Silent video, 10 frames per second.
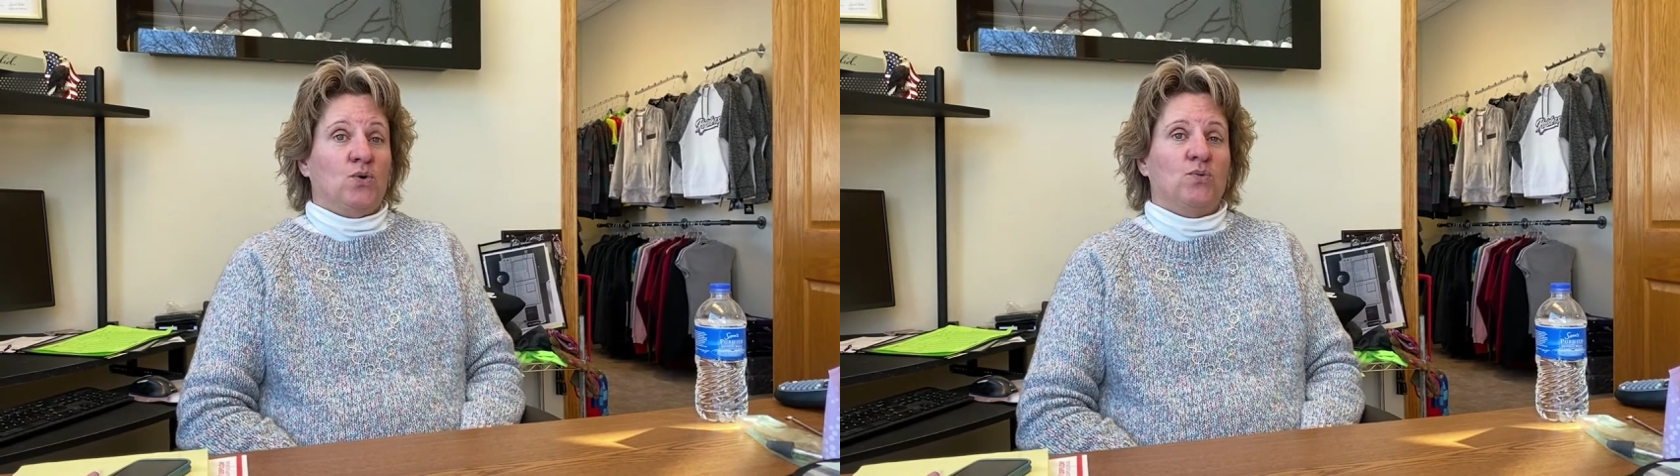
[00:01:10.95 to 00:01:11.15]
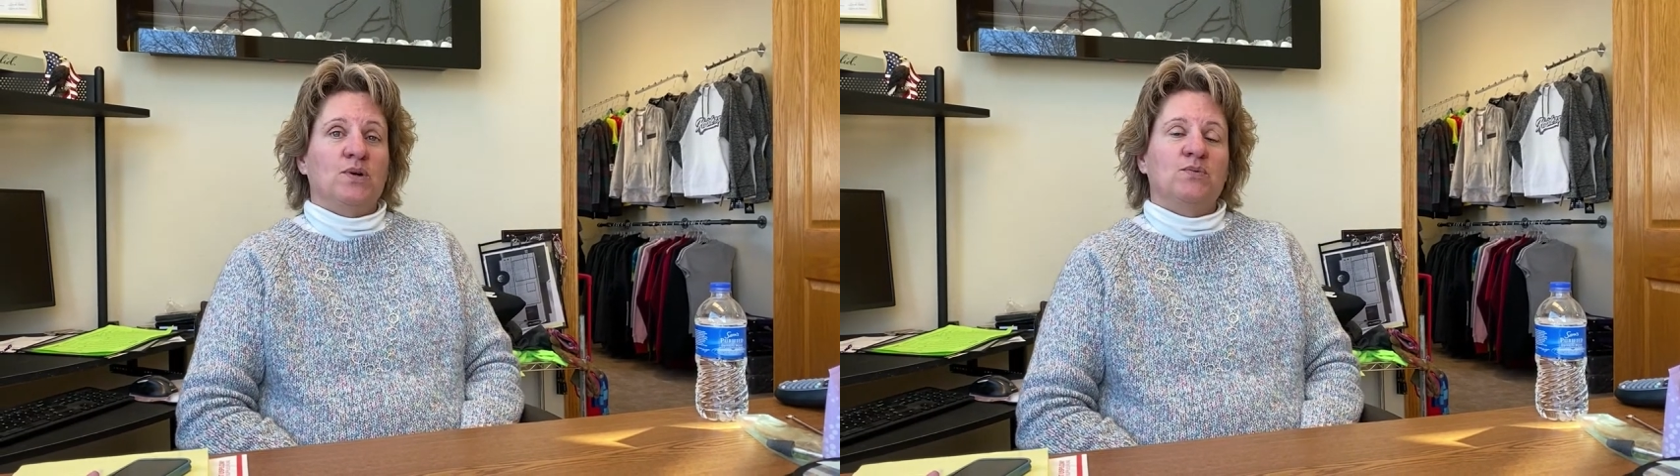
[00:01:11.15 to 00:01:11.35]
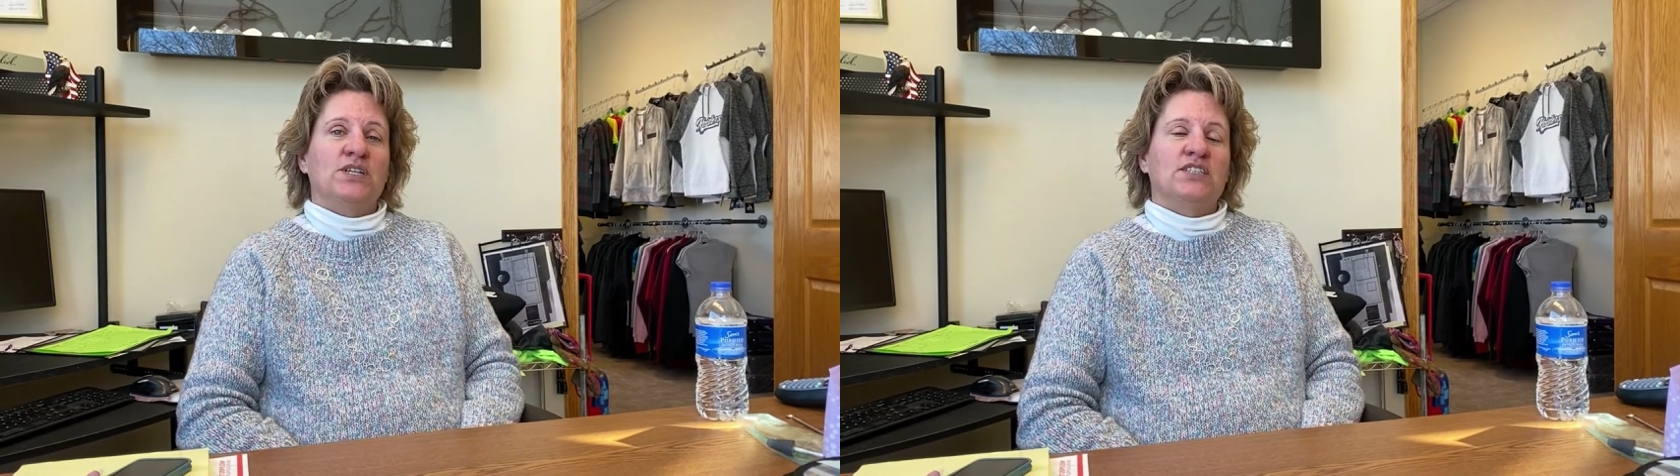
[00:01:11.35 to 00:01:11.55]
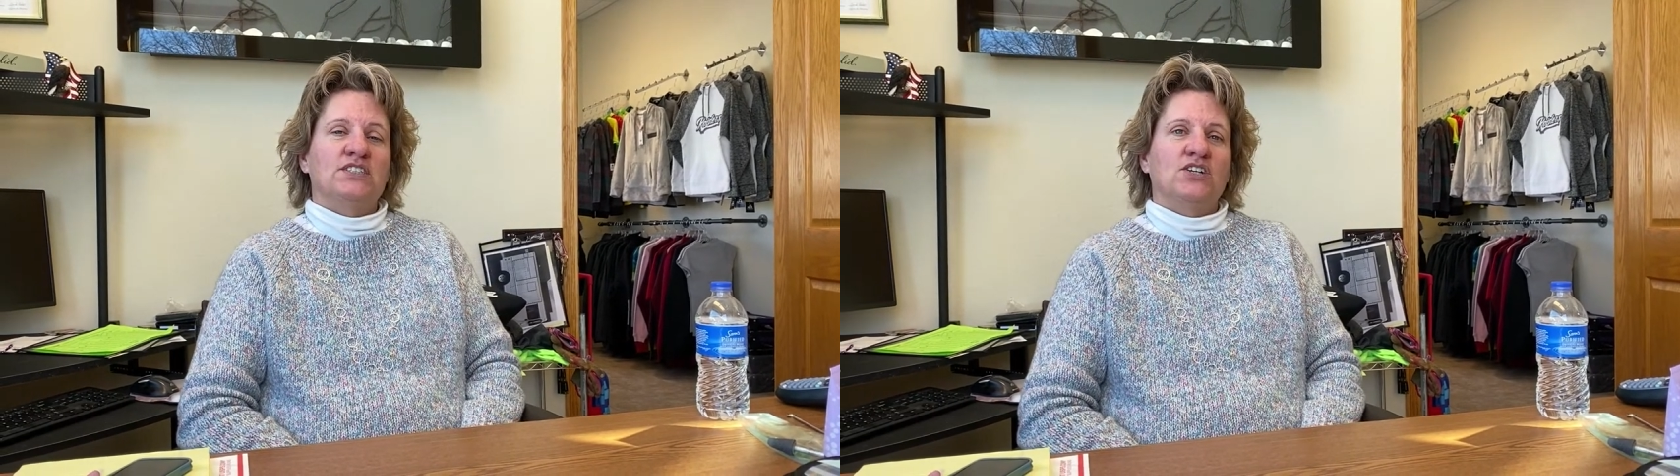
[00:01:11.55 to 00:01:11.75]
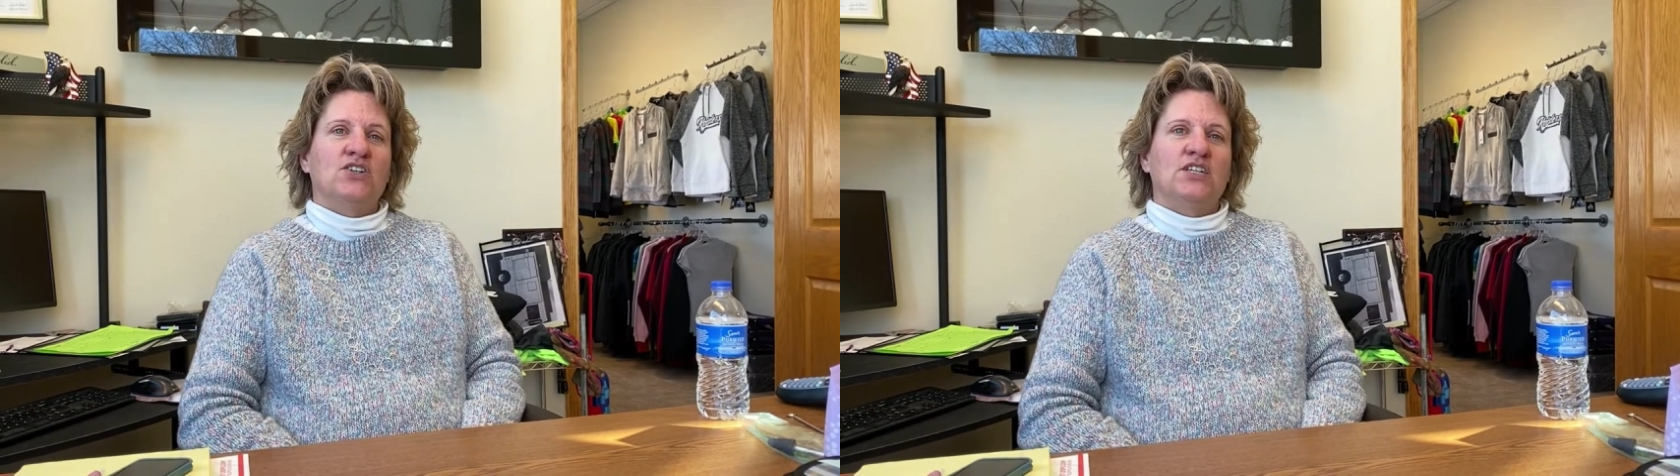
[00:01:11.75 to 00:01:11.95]
when we
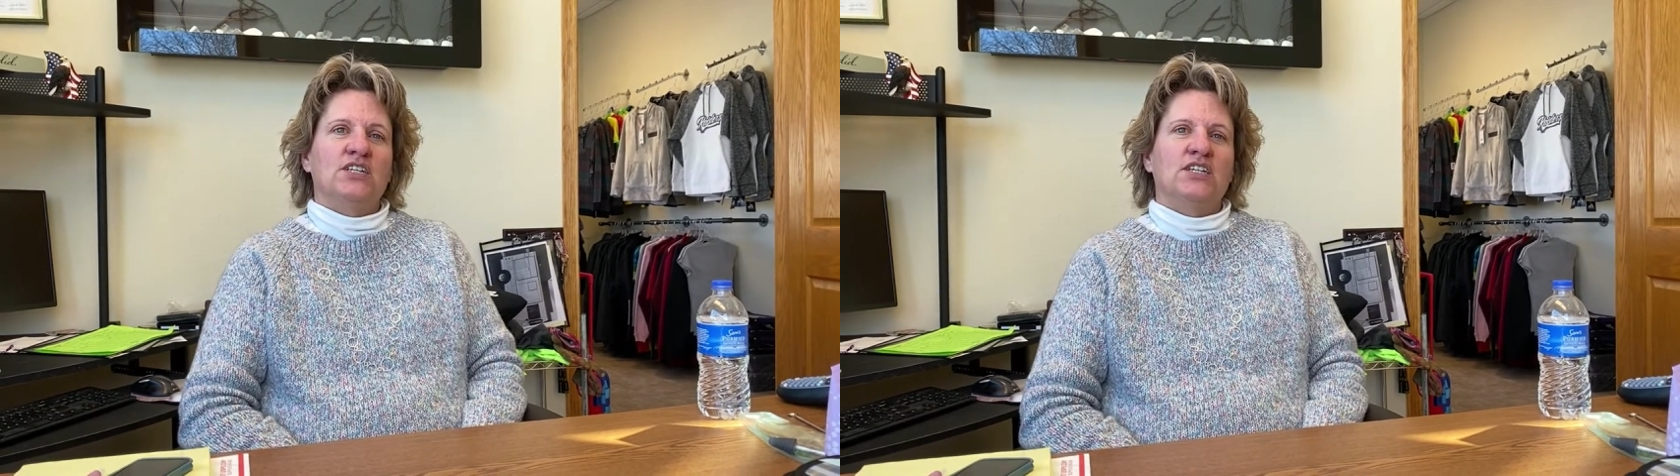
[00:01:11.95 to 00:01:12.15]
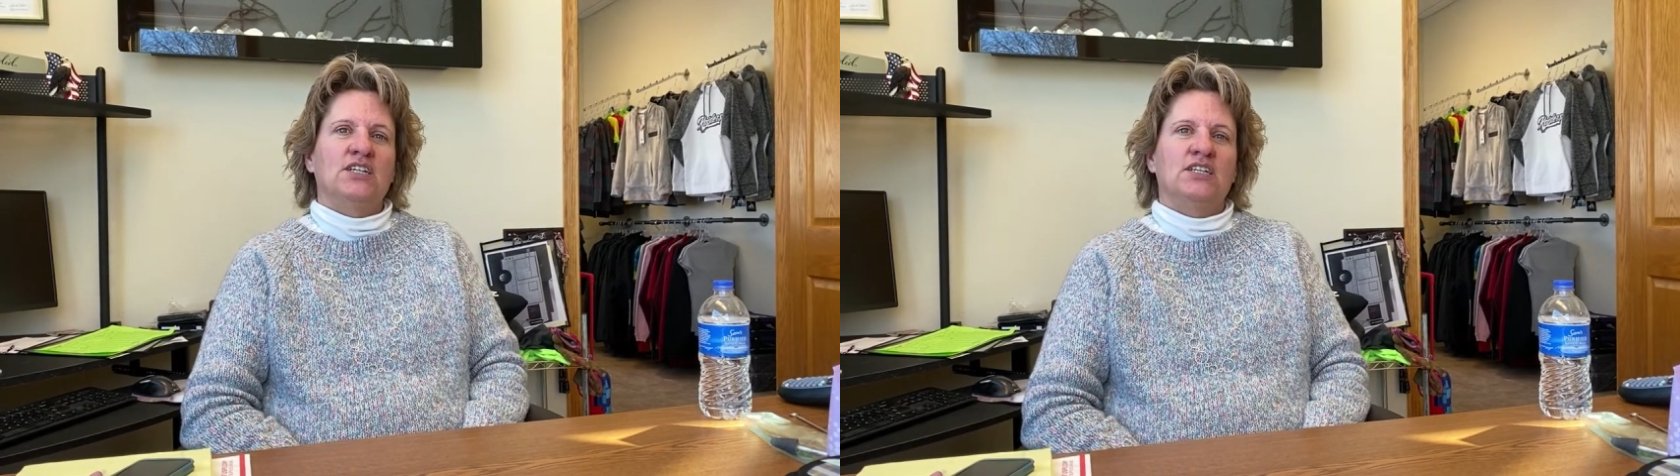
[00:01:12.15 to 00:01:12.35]
started